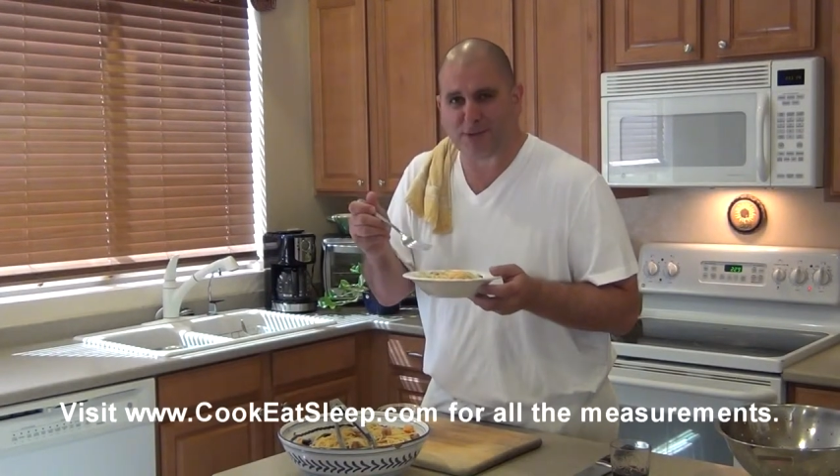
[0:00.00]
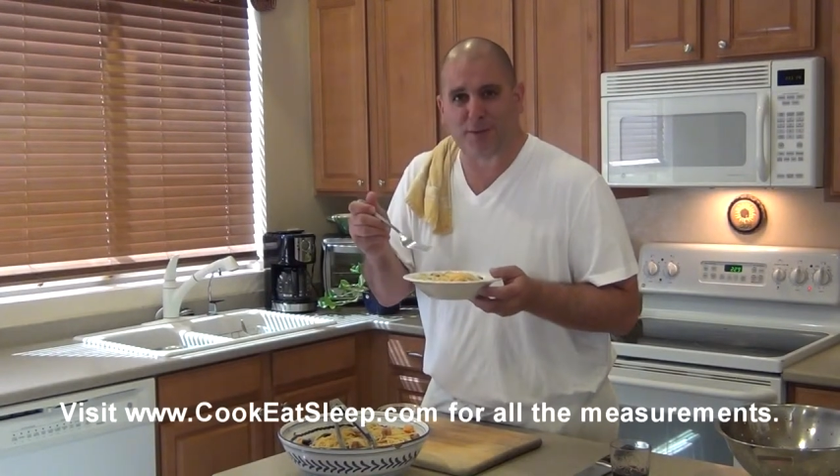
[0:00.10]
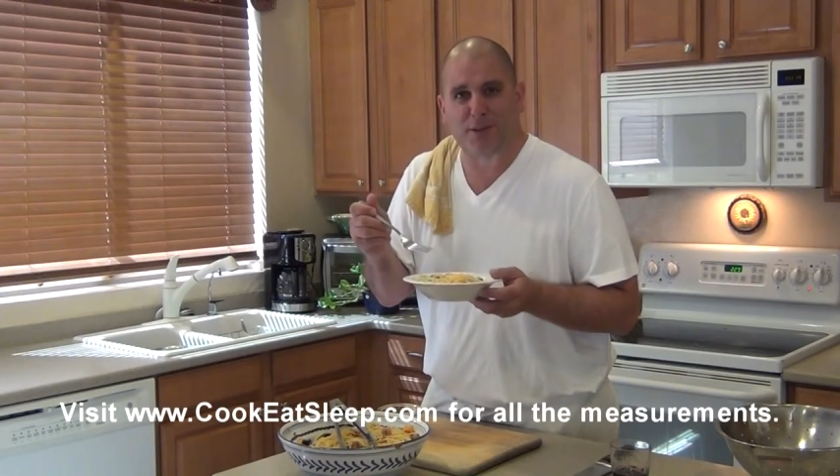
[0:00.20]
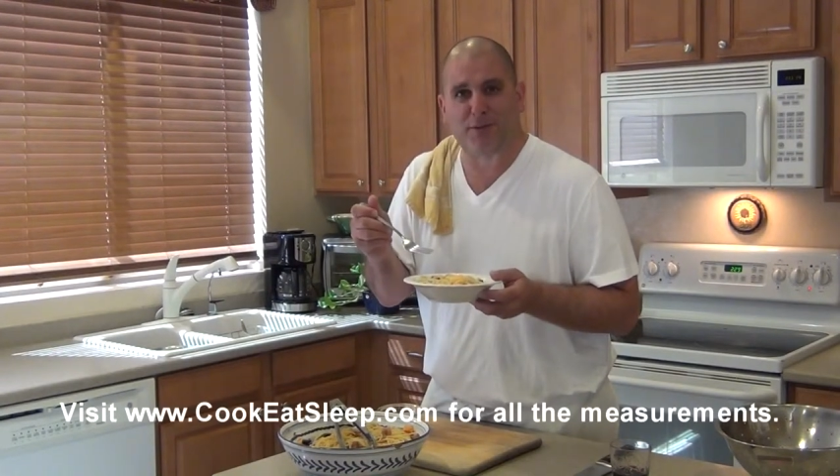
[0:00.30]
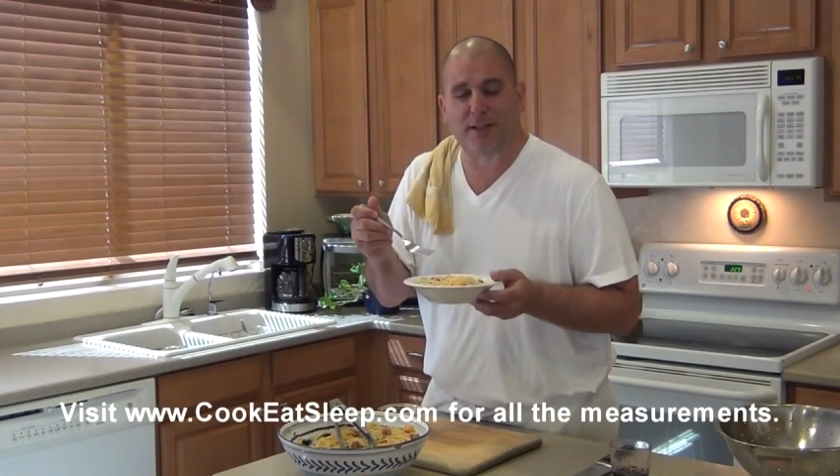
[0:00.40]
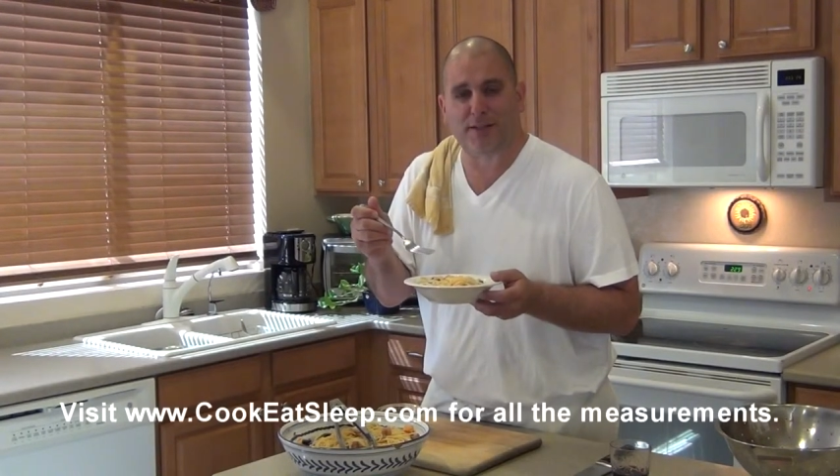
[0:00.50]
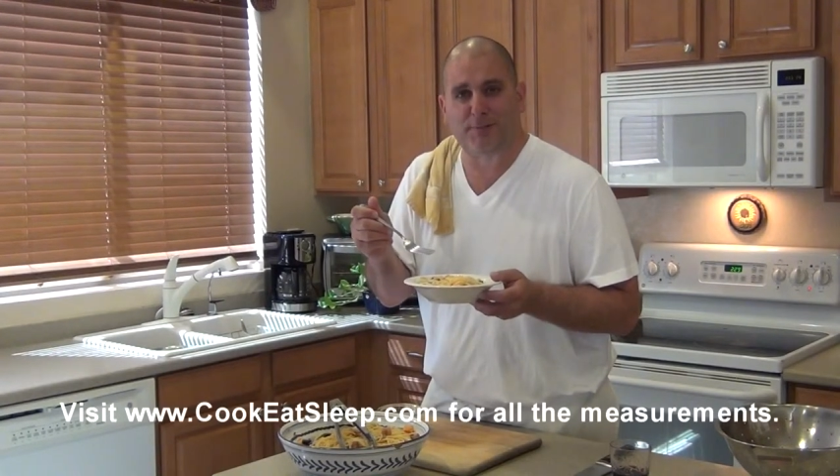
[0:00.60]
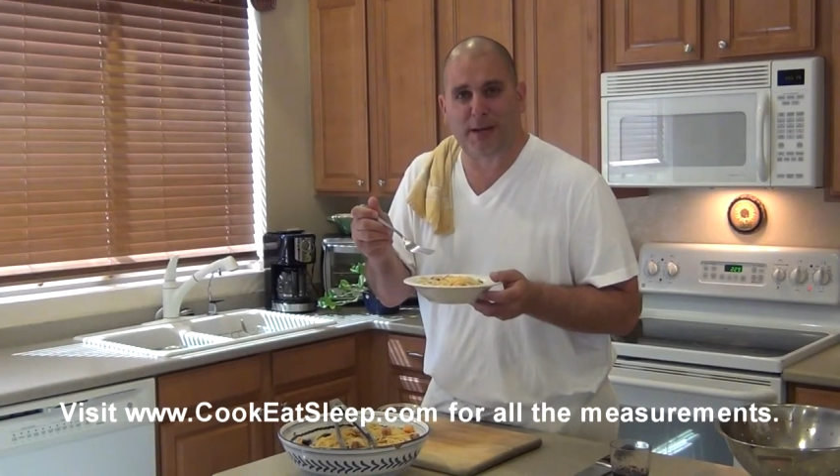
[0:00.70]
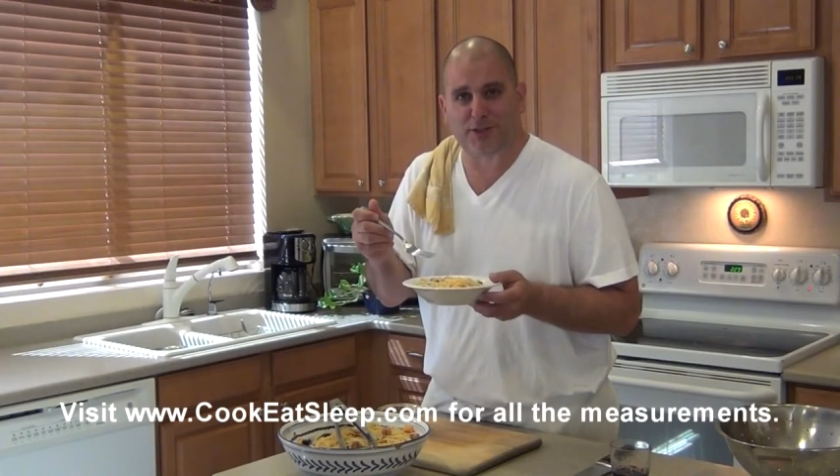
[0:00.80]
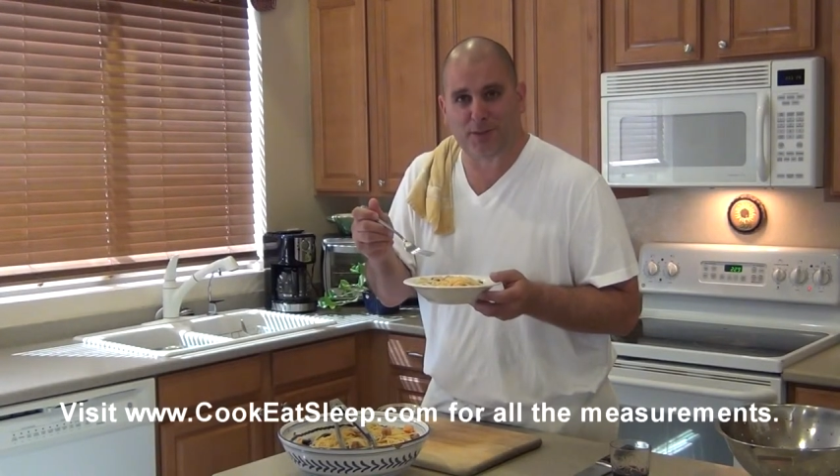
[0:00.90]
something really
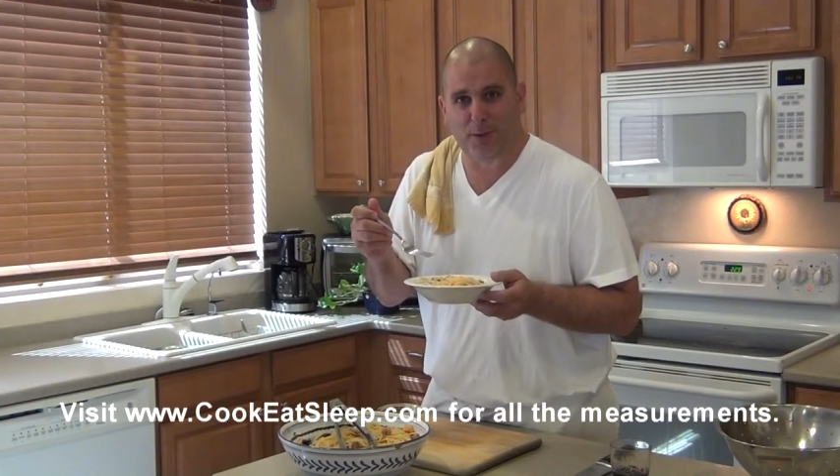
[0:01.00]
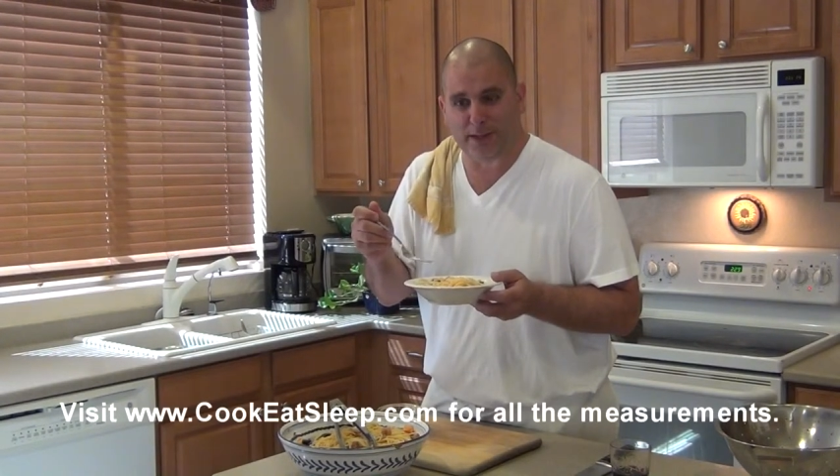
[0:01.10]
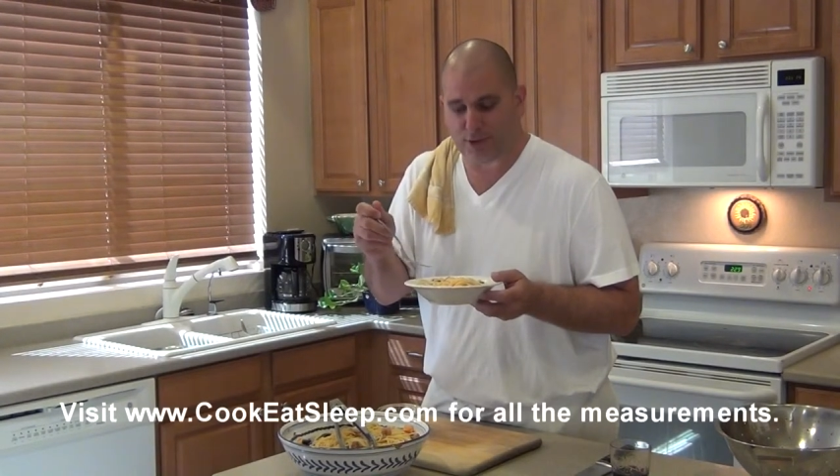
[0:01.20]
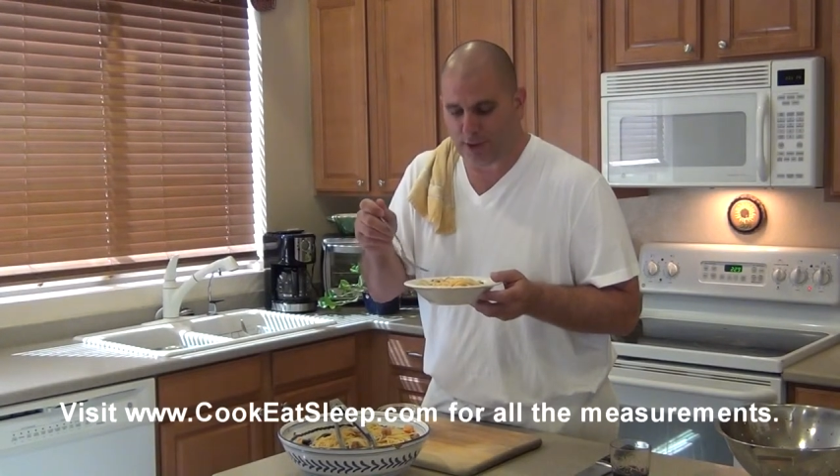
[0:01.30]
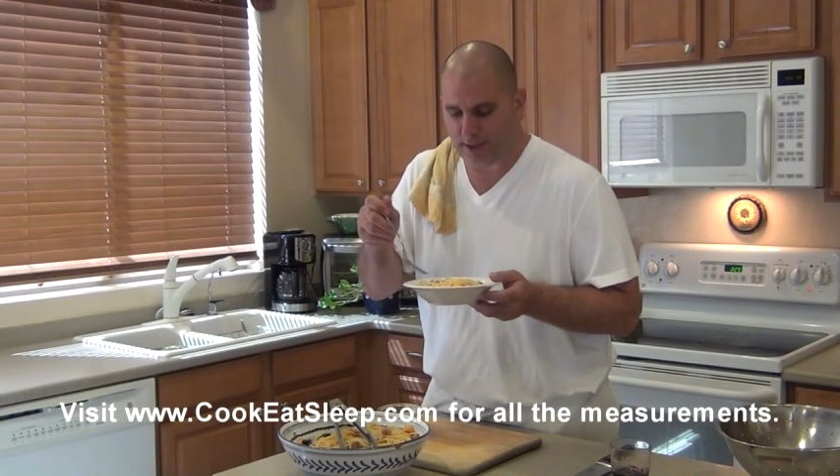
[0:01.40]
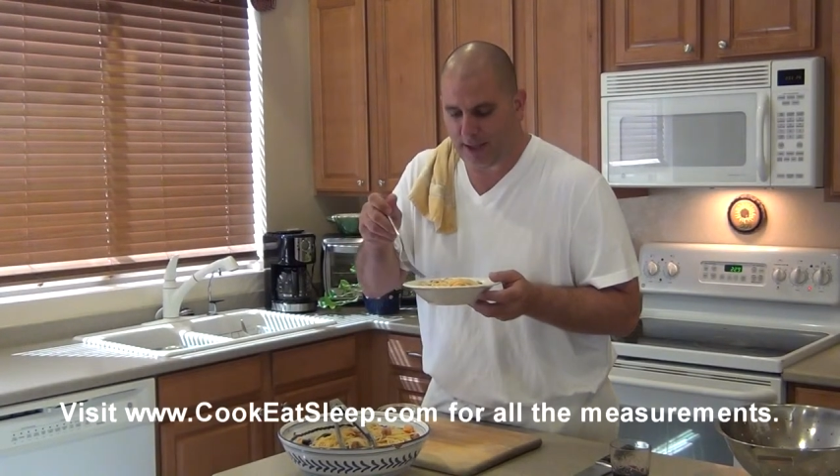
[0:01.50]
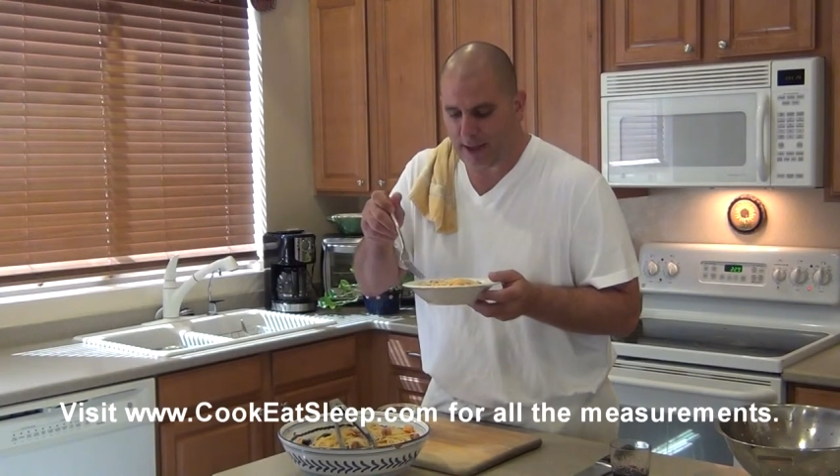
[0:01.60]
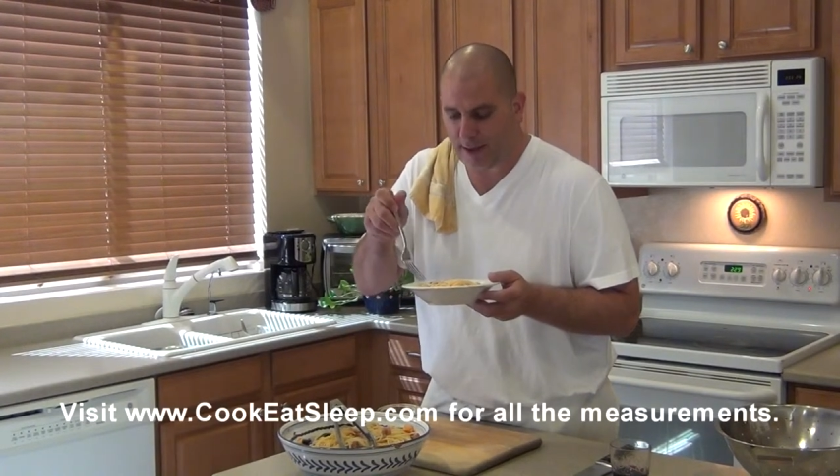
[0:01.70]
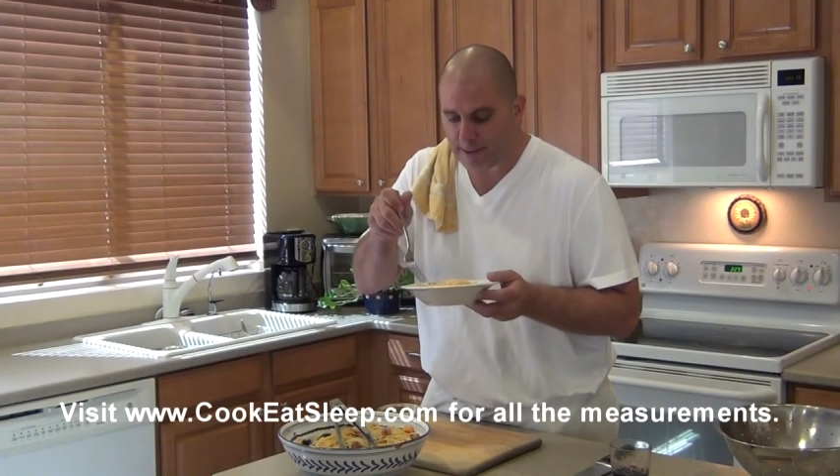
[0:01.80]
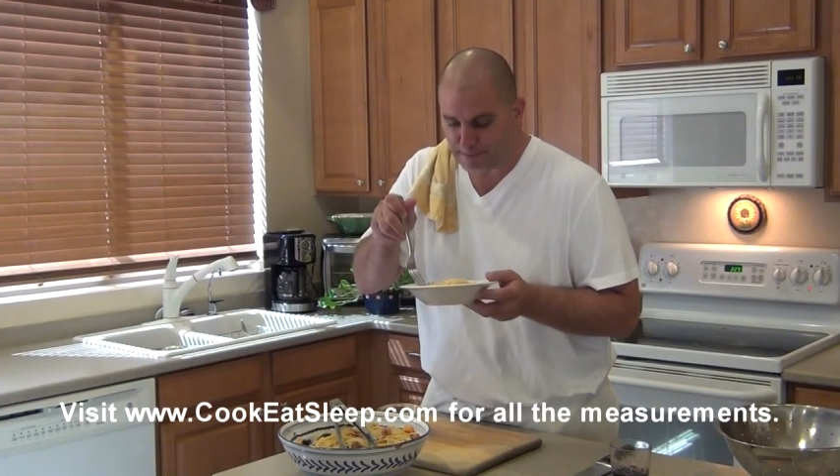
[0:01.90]
special when it's all together.